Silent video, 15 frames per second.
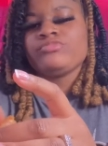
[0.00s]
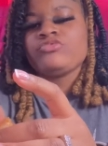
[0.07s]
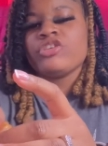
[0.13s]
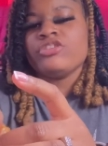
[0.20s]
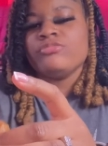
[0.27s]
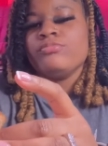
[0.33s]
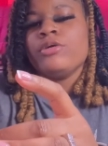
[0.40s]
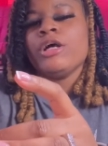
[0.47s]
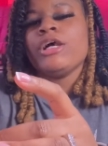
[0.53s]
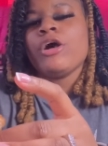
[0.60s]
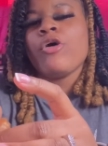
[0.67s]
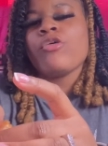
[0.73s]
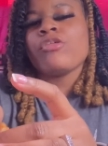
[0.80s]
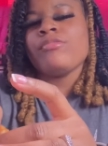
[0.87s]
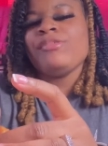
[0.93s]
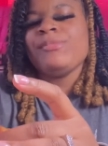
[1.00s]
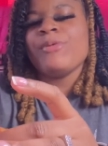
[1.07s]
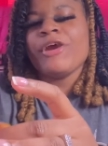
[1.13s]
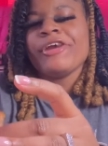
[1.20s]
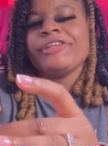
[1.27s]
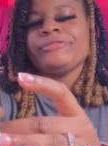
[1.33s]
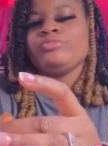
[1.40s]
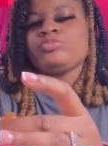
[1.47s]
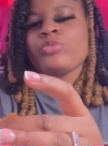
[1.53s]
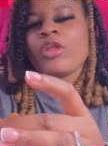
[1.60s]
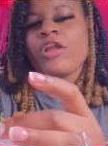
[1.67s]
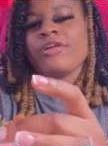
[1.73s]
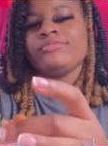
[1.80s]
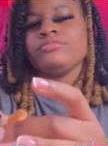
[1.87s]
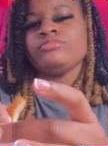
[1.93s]
Your butthole will be burning.
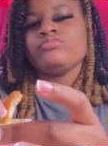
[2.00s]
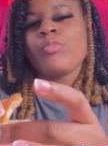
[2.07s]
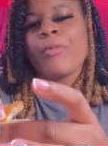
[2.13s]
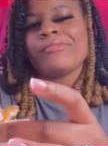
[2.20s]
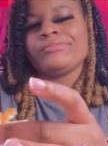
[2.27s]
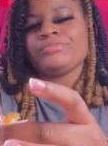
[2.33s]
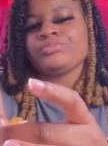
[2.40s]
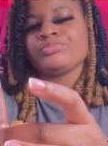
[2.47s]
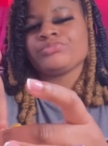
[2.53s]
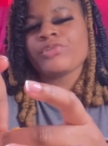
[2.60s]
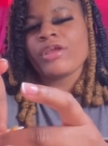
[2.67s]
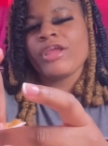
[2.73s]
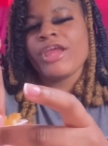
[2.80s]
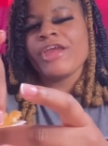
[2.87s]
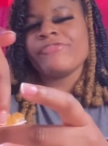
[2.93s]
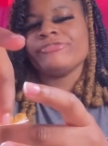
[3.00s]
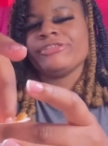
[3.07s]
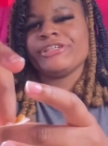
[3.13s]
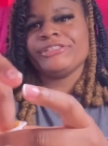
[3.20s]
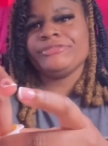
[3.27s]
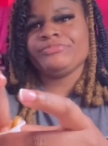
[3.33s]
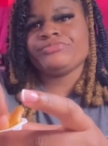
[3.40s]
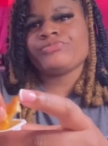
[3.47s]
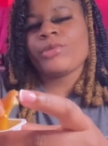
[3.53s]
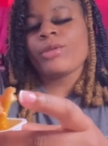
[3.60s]
Everything.